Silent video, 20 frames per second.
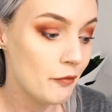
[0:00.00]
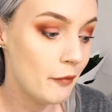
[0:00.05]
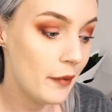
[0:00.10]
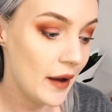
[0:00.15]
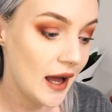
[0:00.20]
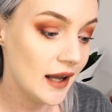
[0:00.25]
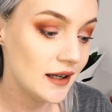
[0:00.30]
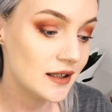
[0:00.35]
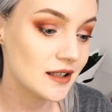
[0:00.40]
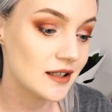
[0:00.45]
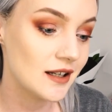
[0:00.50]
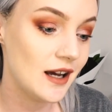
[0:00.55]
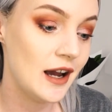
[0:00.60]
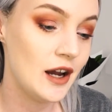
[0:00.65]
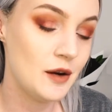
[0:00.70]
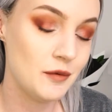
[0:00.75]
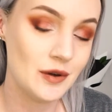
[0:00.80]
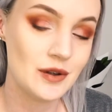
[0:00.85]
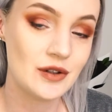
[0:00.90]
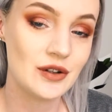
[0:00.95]
But I
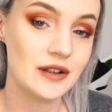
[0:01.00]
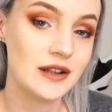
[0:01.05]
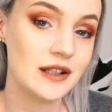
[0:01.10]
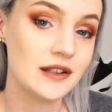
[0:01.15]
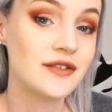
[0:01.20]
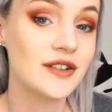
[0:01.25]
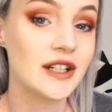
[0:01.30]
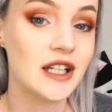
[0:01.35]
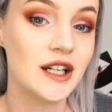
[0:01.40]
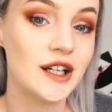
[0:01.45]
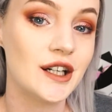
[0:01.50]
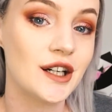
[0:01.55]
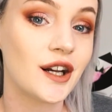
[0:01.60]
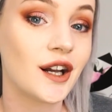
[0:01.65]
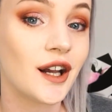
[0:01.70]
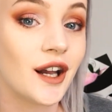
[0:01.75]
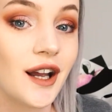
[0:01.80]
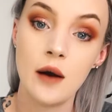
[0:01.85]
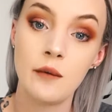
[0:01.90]
hope you enjoyed this video.